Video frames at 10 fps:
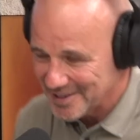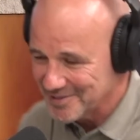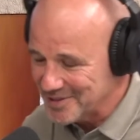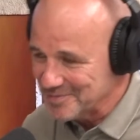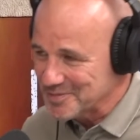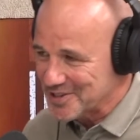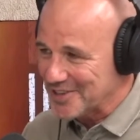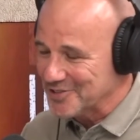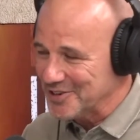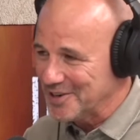the
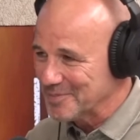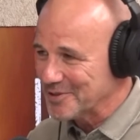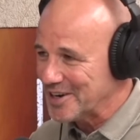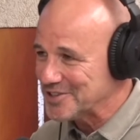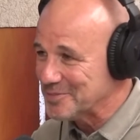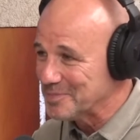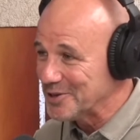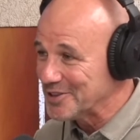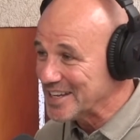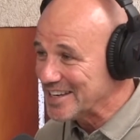second time crashed and
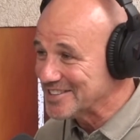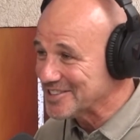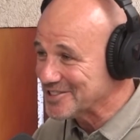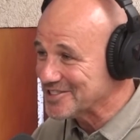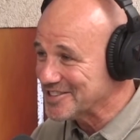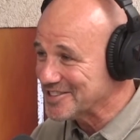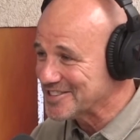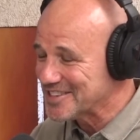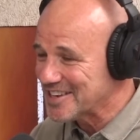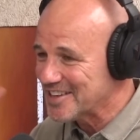burned. Is it just
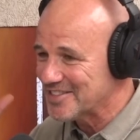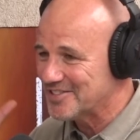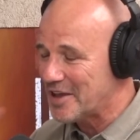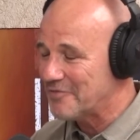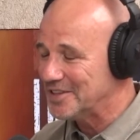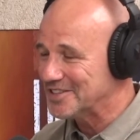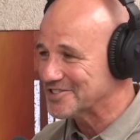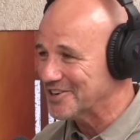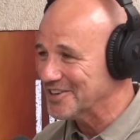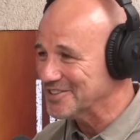this deafening
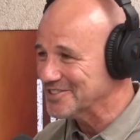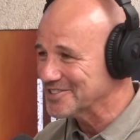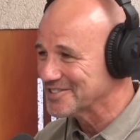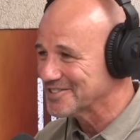silence?